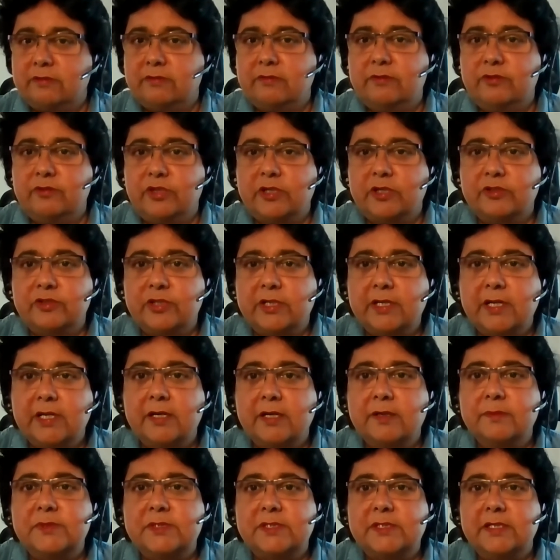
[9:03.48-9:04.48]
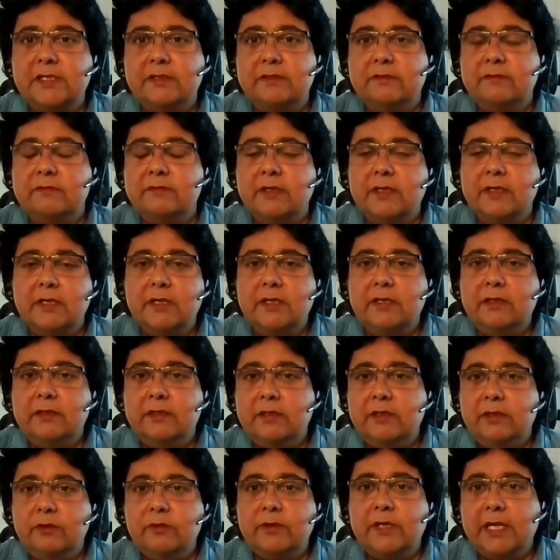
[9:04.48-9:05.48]
charging hubs in
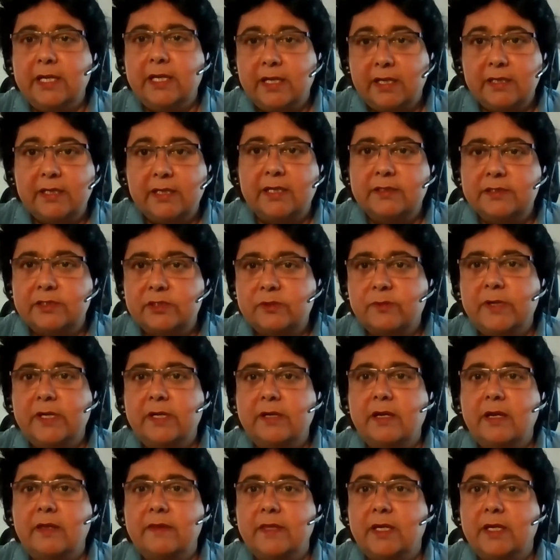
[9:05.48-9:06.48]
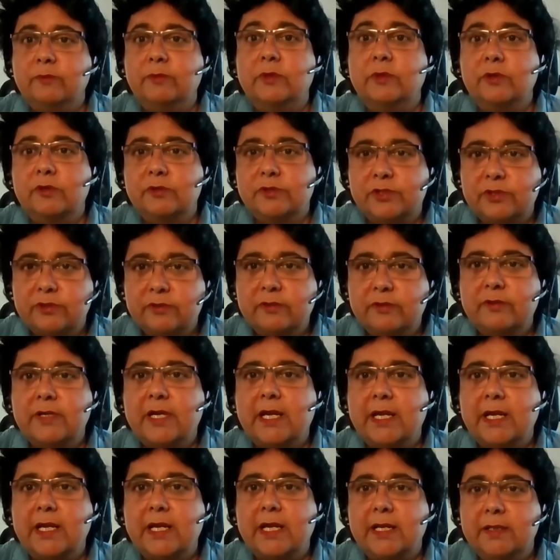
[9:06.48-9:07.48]
the UK and elsewhere, and that will also
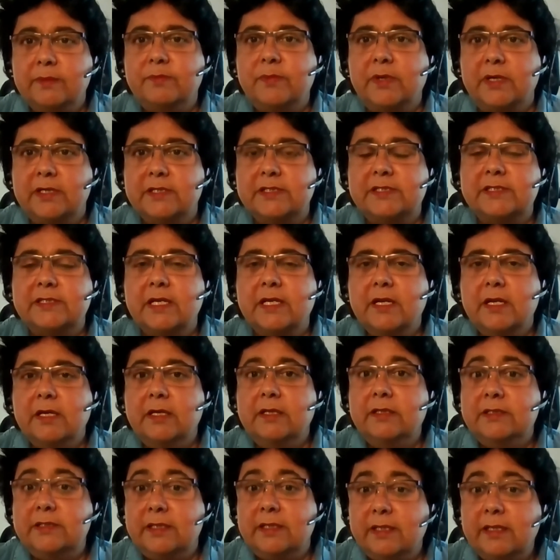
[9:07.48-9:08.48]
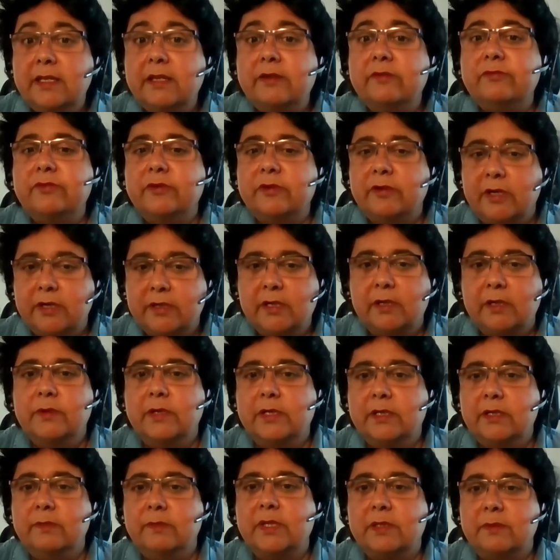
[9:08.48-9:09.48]
help us deliver on our
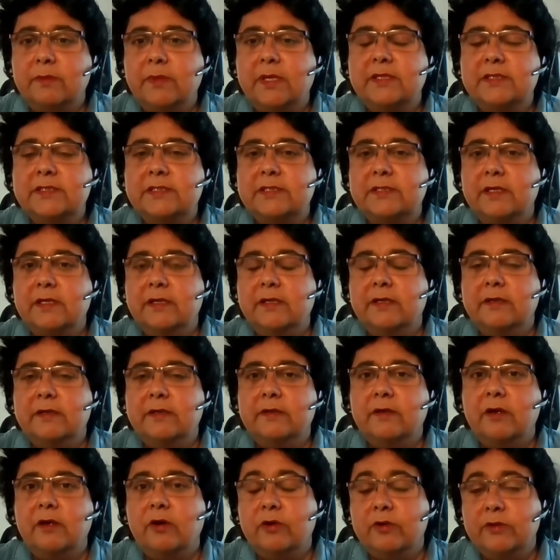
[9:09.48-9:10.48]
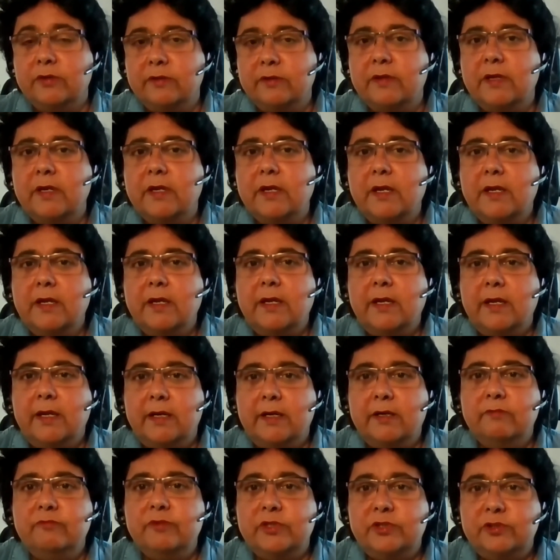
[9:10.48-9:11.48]
commitments on
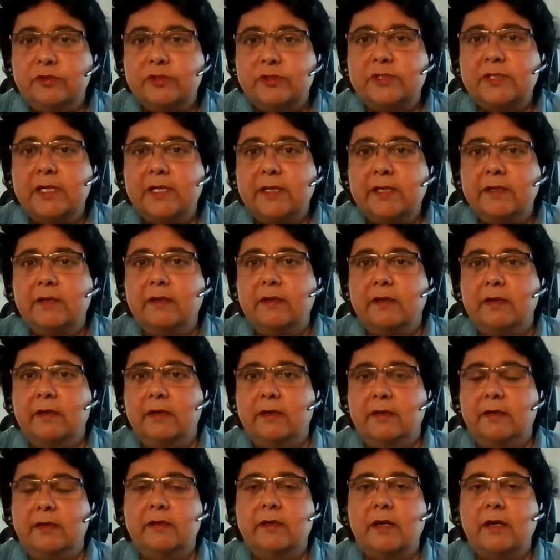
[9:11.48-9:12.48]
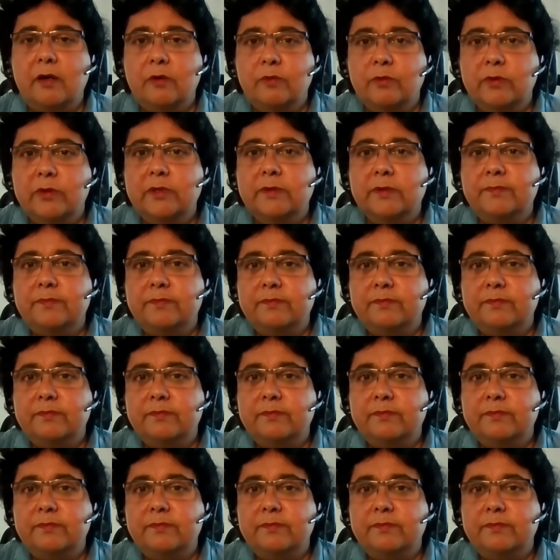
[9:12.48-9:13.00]
reducing our